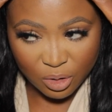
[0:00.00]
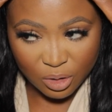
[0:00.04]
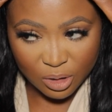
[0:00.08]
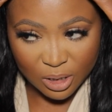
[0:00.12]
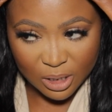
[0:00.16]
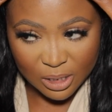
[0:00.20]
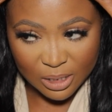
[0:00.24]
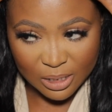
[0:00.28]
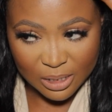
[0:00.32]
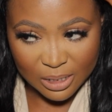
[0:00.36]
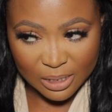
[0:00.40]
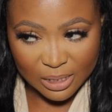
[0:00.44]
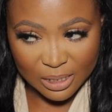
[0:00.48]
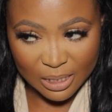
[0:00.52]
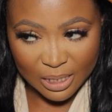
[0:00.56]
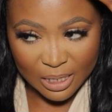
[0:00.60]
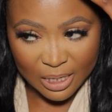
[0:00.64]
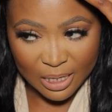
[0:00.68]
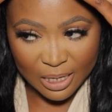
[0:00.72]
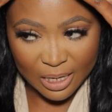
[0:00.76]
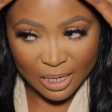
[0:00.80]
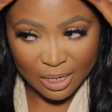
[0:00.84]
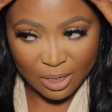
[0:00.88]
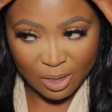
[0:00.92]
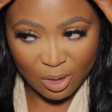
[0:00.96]
You can
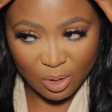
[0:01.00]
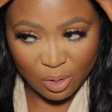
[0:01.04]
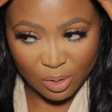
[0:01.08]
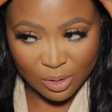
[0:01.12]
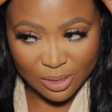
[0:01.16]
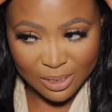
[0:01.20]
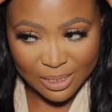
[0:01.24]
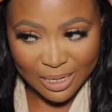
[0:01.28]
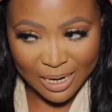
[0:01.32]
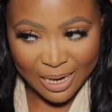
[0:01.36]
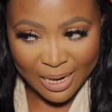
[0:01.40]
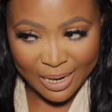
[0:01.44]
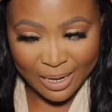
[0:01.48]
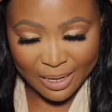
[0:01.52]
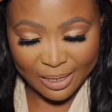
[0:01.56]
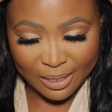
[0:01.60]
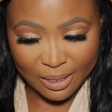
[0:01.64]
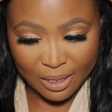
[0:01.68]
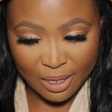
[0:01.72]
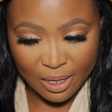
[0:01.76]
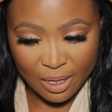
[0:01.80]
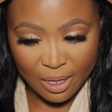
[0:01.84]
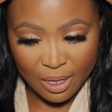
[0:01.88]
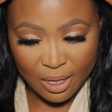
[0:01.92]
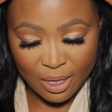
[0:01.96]
see it looks
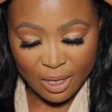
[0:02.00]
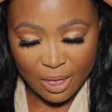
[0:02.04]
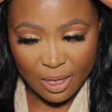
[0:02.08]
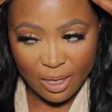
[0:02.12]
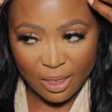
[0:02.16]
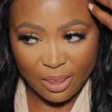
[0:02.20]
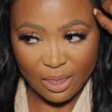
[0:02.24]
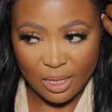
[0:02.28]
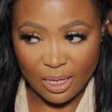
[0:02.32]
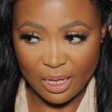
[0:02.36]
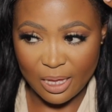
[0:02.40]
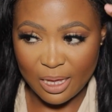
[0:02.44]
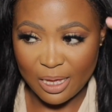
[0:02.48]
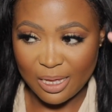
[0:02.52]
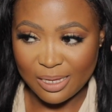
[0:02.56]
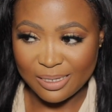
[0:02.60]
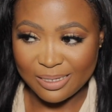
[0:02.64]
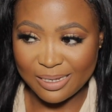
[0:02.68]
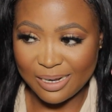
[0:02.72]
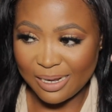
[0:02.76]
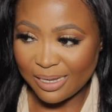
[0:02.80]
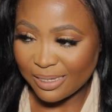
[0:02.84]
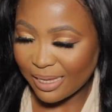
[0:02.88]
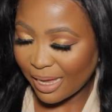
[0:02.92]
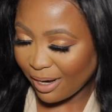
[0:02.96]
like the hair is
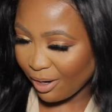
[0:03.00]
lace.